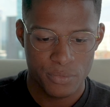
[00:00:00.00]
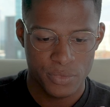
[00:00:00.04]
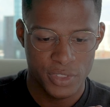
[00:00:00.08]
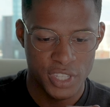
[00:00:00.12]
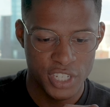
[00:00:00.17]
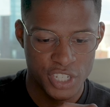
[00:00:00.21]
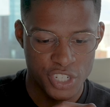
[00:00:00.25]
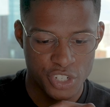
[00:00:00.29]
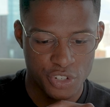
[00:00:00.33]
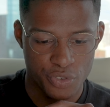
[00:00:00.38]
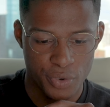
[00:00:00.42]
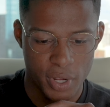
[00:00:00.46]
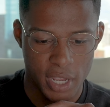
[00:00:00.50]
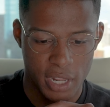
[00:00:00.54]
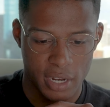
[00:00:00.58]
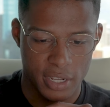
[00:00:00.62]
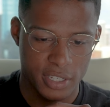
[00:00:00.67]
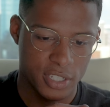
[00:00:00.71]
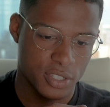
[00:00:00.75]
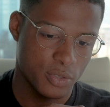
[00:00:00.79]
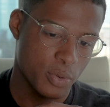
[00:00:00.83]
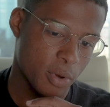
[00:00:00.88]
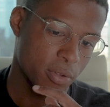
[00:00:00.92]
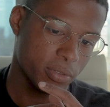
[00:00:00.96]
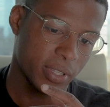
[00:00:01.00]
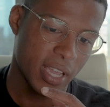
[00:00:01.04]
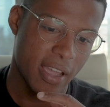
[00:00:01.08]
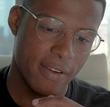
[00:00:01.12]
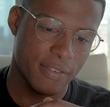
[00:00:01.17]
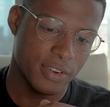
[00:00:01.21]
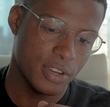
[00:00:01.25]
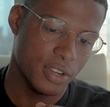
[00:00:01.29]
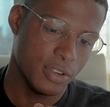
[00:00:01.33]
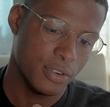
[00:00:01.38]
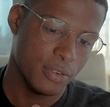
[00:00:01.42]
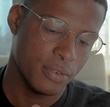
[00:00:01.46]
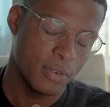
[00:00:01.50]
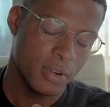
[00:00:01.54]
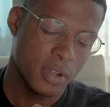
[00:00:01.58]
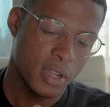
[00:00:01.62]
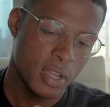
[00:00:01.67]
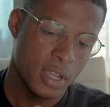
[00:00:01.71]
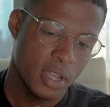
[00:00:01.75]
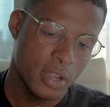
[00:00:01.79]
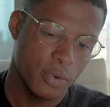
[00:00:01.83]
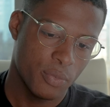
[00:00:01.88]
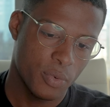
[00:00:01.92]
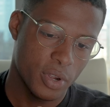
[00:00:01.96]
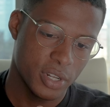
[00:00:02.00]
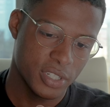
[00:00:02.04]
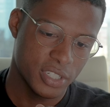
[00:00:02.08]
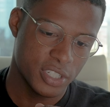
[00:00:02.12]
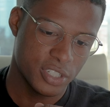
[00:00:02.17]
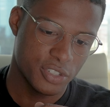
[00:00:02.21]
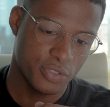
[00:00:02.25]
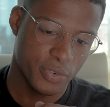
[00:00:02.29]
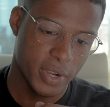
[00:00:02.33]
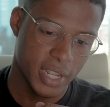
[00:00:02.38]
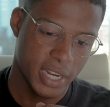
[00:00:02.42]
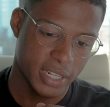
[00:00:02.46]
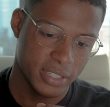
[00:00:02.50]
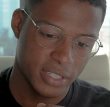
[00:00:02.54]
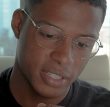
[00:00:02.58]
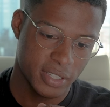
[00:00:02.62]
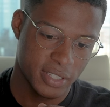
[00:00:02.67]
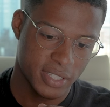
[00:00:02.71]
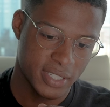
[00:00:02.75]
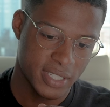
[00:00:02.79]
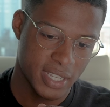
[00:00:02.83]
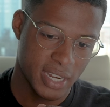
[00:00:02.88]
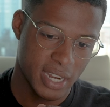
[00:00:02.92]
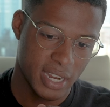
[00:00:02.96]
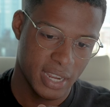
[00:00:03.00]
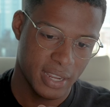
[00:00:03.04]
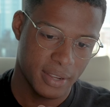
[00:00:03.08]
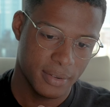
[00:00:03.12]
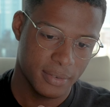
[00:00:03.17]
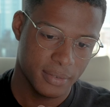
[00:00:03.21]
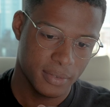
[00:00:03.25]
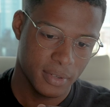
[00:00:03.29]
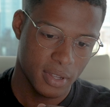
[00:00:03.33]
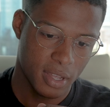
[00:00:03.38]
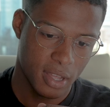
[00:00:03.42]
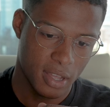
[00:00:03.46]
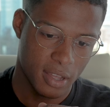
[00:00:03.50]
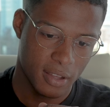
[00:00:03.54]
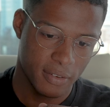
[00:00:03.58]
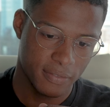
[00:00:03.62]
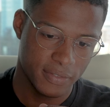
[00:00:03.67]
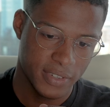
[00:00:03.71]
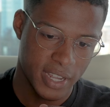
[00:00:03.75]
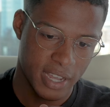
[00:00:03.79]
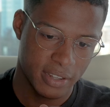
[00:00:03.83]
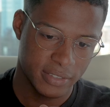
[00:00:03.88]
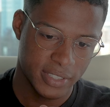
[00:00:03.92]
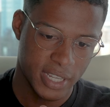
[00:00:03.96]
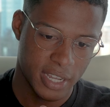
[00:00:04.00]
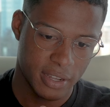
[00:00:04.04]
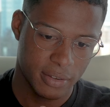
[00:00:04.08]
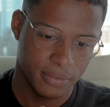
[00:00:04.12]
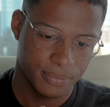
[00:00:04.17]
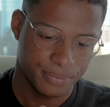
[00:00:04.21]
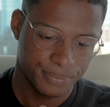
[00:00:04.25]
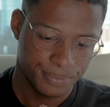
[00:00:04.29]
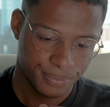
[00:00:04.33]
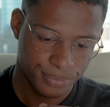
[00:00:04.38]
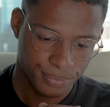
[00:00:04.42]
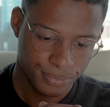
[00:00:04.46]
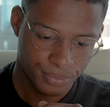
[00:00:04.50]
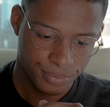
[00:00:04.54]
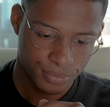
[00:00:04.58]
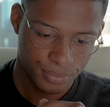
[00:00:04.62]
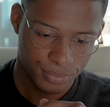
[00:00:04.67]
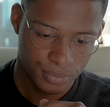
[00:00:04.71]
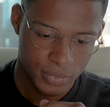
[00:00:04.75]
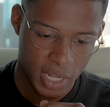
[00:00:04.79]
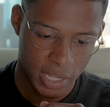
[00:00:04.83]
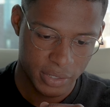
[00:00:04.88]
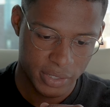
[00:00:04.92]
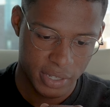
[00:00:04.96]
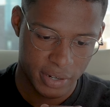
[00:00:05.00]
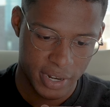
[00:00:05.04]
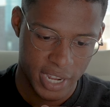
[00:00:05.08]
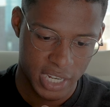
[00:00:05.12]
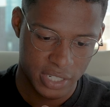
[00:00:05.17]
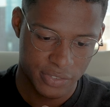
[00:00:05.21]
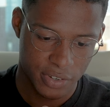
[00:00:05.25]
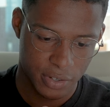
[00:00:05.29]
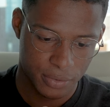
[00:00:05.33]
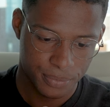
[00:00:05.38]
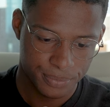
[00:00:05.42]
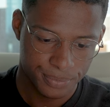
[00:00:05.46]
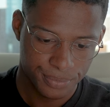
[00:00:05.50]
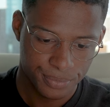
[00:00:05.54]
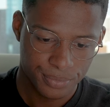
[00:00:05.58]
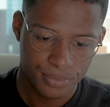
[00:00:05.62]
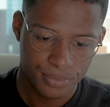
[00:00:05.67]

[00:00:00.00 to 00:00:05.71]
this street is 12th Avenue, runs straight into the city of downtown downtown Nashville.